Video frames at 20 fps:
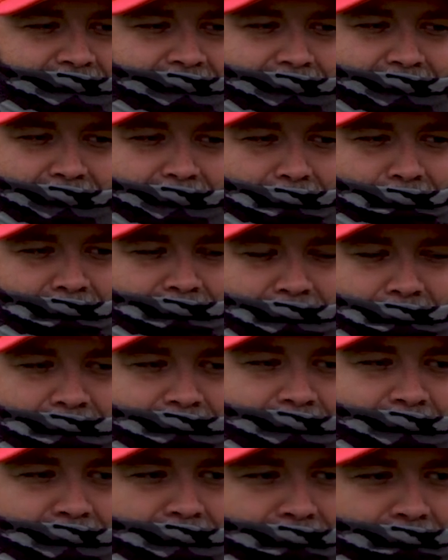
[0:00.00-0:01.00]
uh, and they
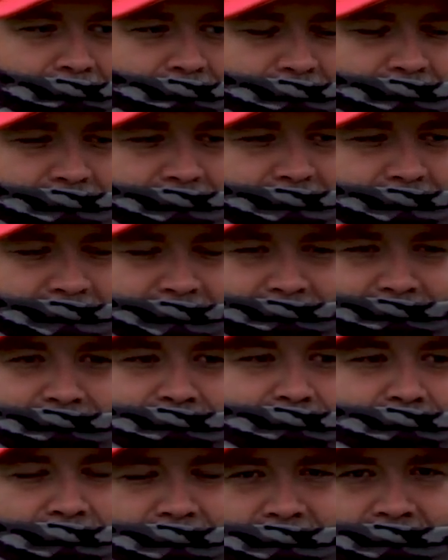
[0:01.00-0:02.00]
become kids
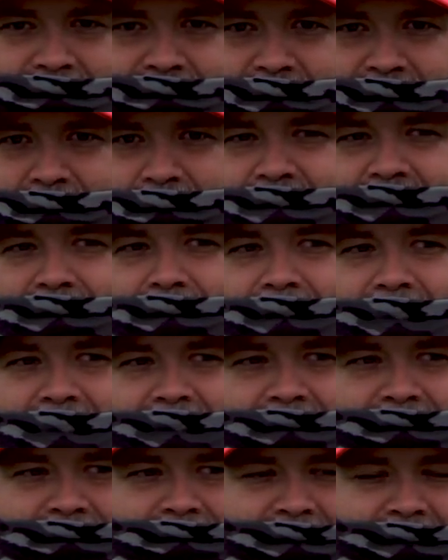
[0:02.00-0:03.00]
that you really enjoy being
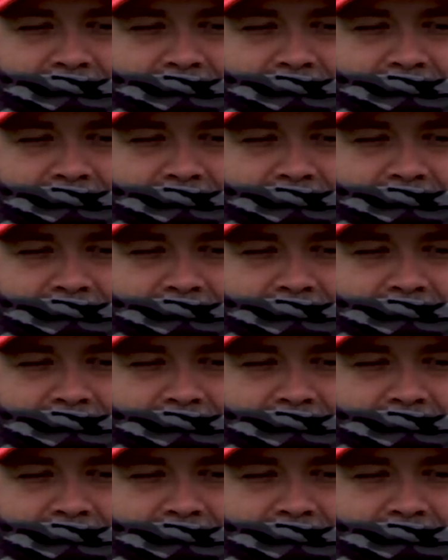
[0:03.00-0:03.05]
around.